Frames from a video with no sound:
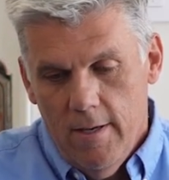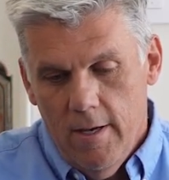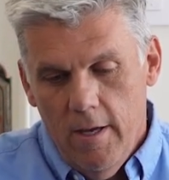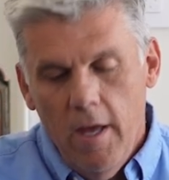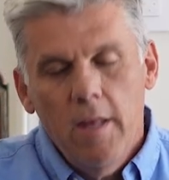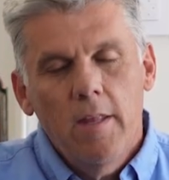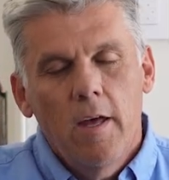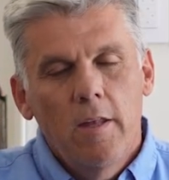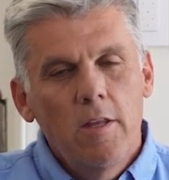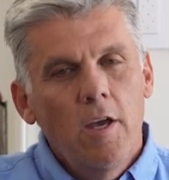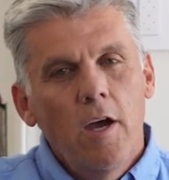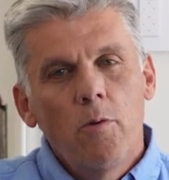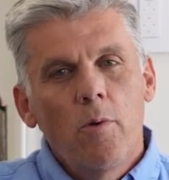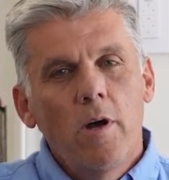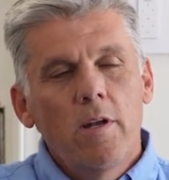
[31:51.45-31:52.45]
And the
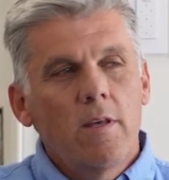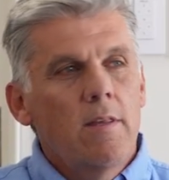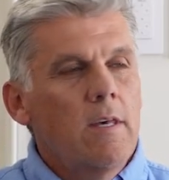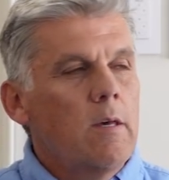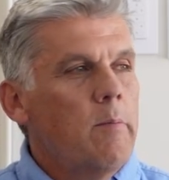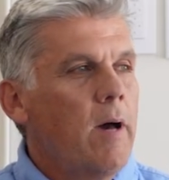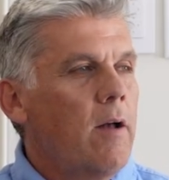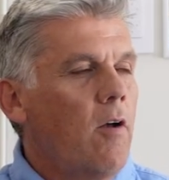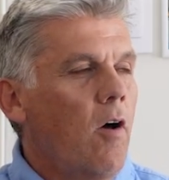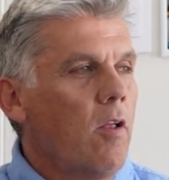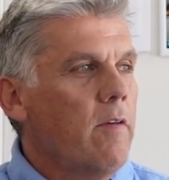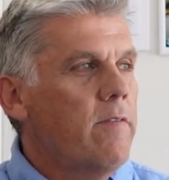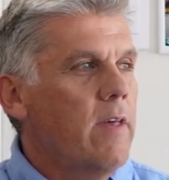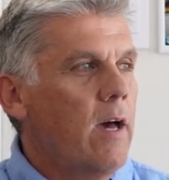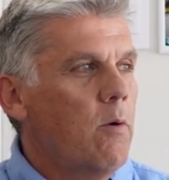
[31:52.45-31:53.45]
ironic thing about
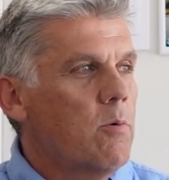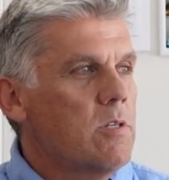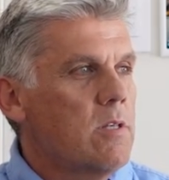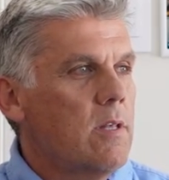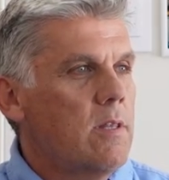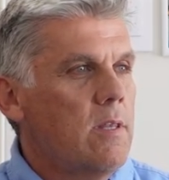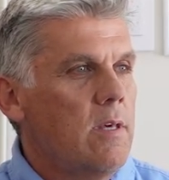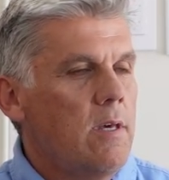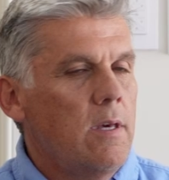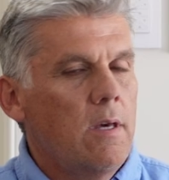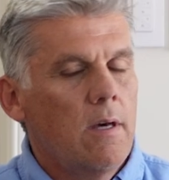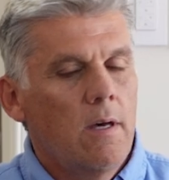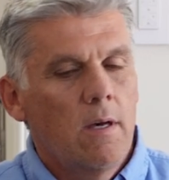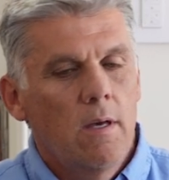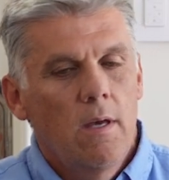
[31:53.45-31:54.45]
all of that was that
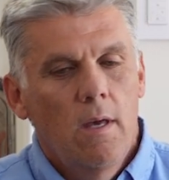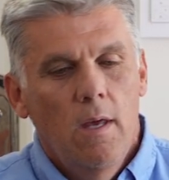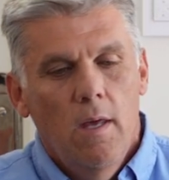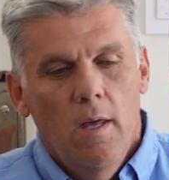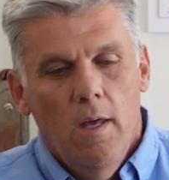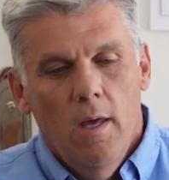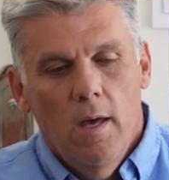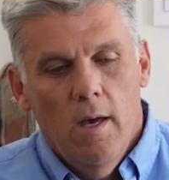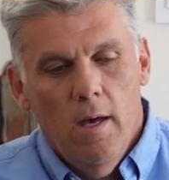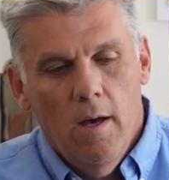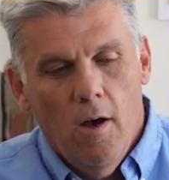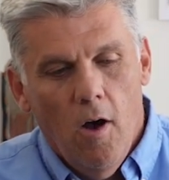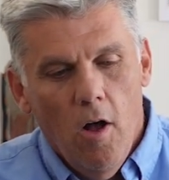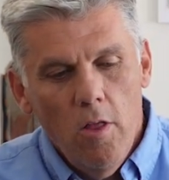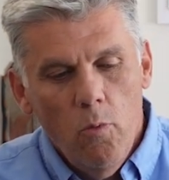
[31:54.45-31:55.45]

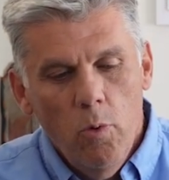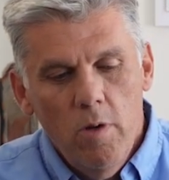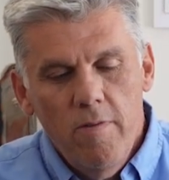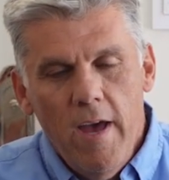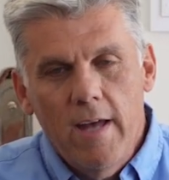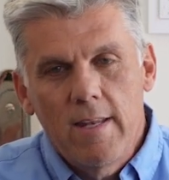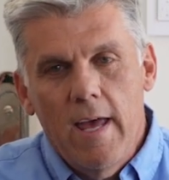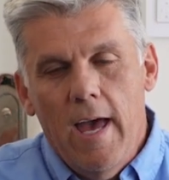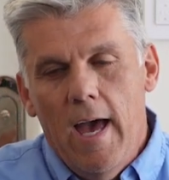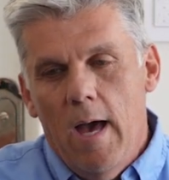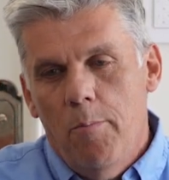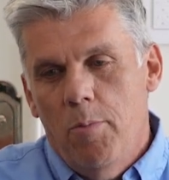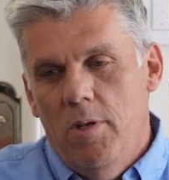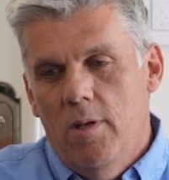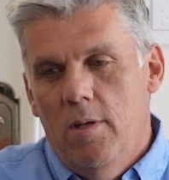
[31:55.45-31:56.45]
all that would have had to
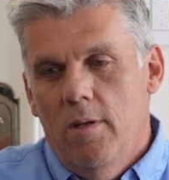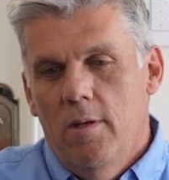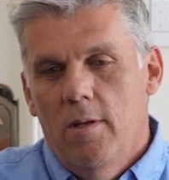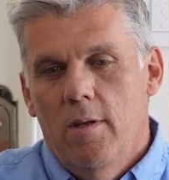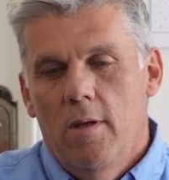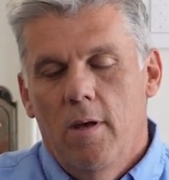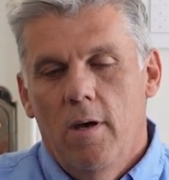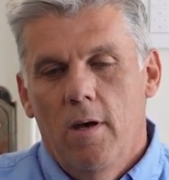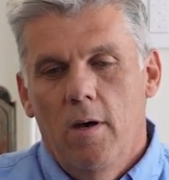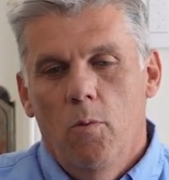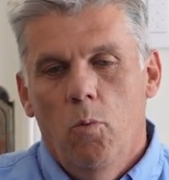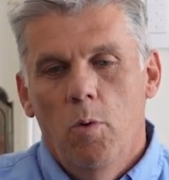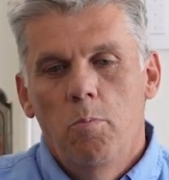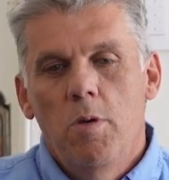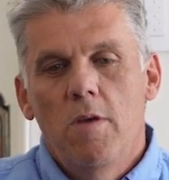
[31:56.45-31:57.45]
happen
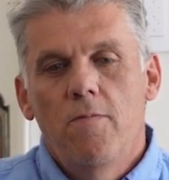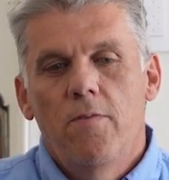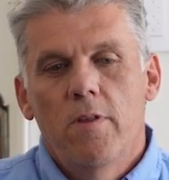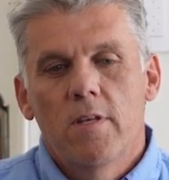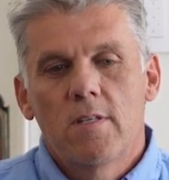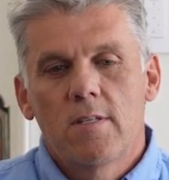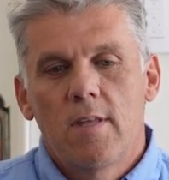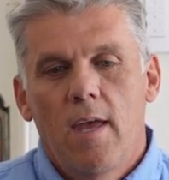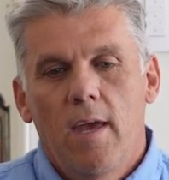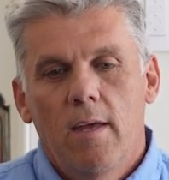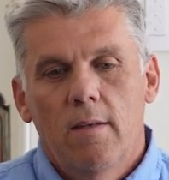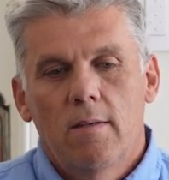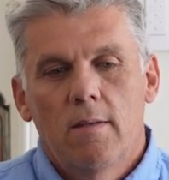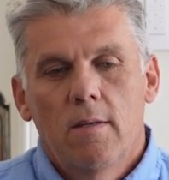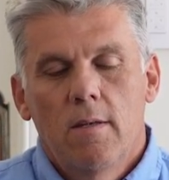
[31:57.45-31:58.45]
would be for the
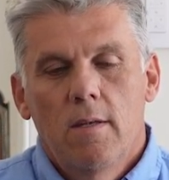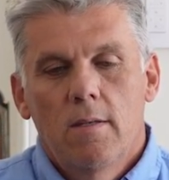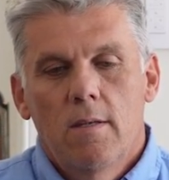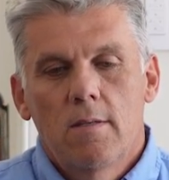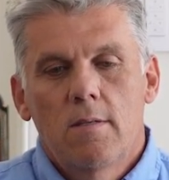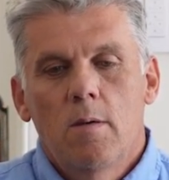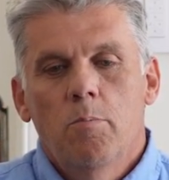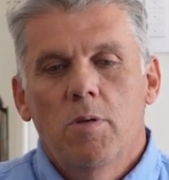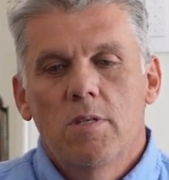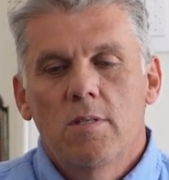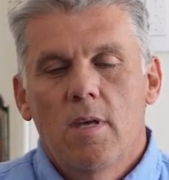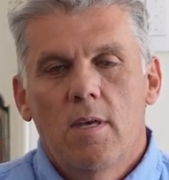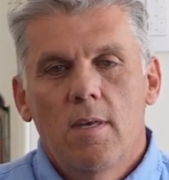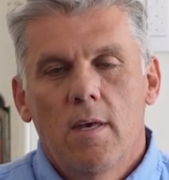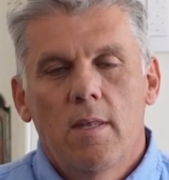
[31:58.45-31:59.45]
state to simply
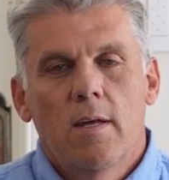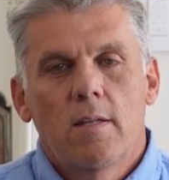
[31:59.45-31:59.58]
say, yeah,